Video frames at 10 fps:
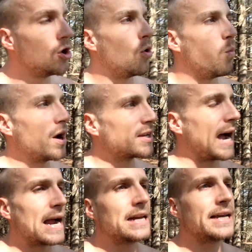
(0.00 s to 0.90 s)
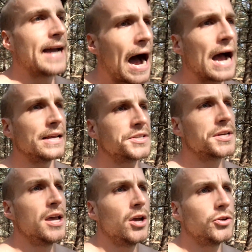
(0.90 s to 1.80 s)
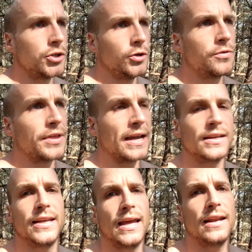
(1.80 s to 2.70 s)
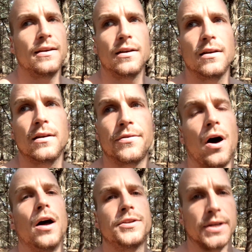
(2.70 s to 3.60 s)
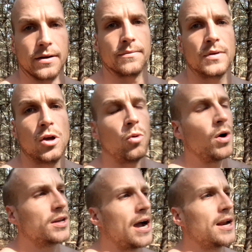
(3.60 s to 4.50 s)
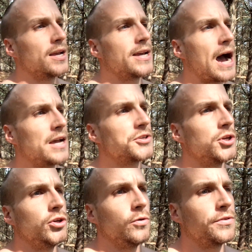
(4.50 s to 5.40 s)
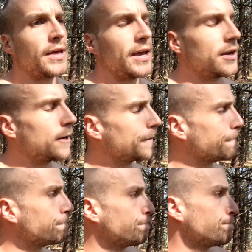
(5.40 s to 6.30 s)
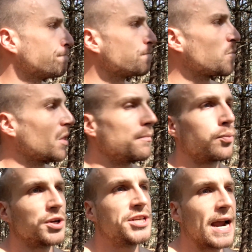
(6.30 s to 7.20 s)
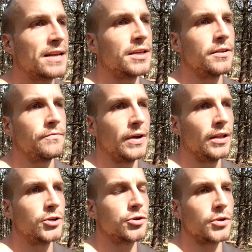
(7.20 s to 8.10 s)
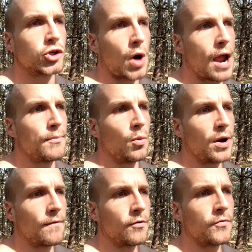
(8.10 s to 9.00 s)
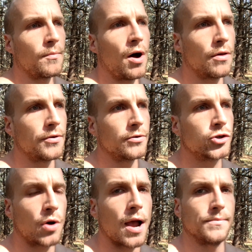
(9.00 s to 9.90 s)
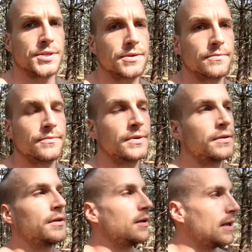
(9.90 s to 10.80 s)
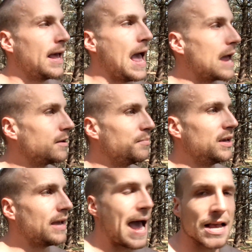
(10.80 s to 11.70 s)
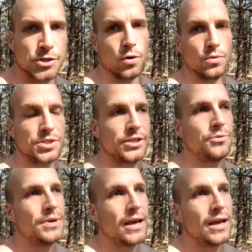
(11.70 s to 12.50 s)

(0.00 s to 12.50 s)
what kind of guys do you think did the hunting? What kind of guys do you think protected the village or the tribe or whatever from other tribes? Had to be assholes. You